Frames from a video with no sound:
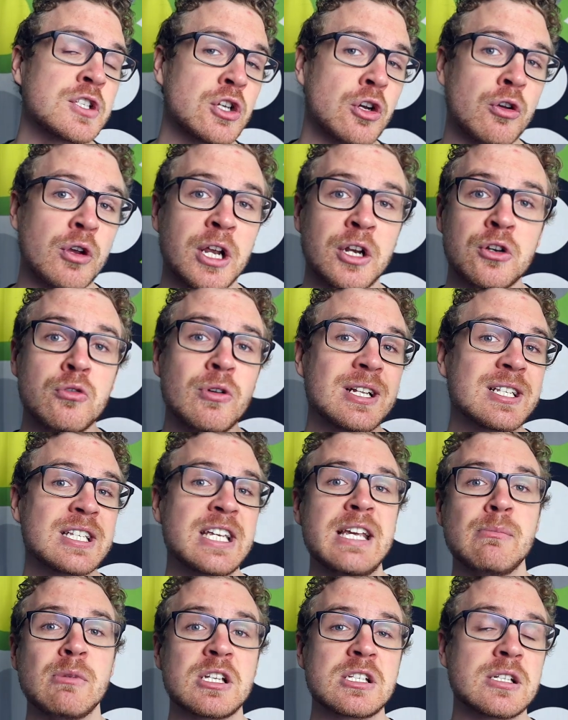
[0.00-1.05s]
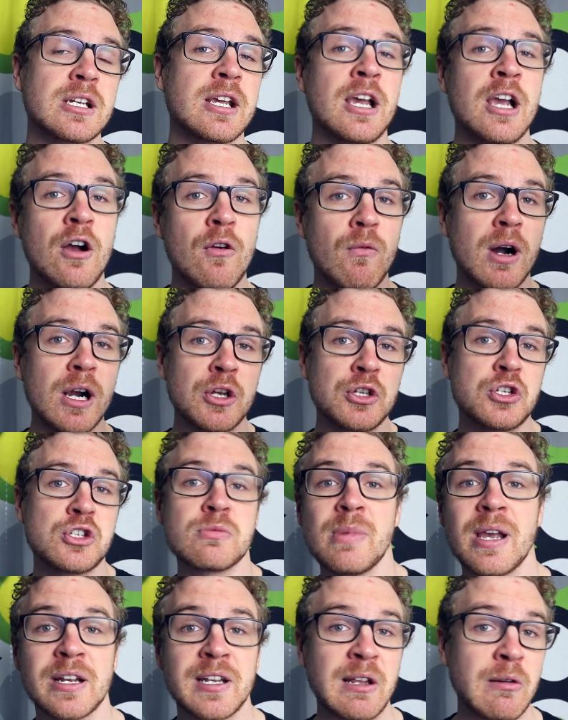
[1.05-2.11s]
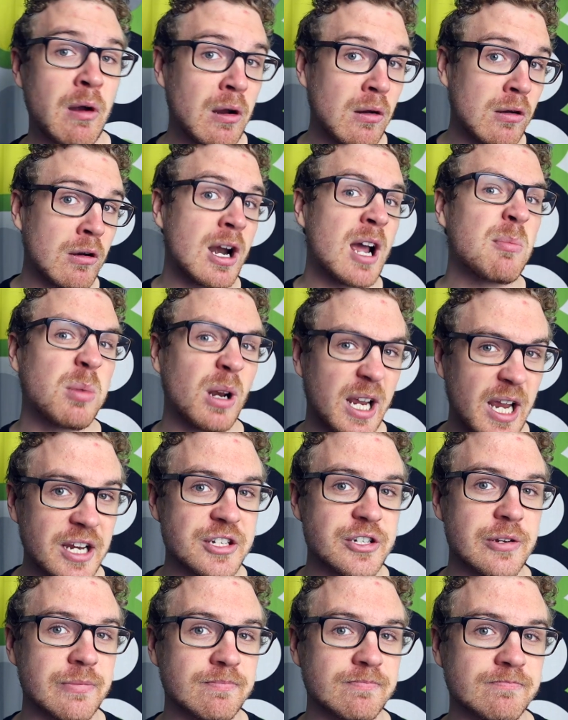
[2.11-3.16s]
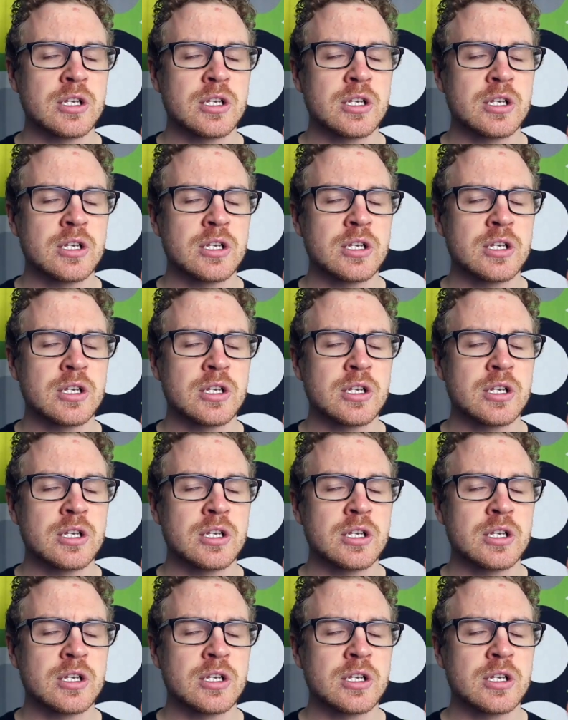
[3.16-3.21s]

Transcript: so you can do it seamlessly while you just make the regular application.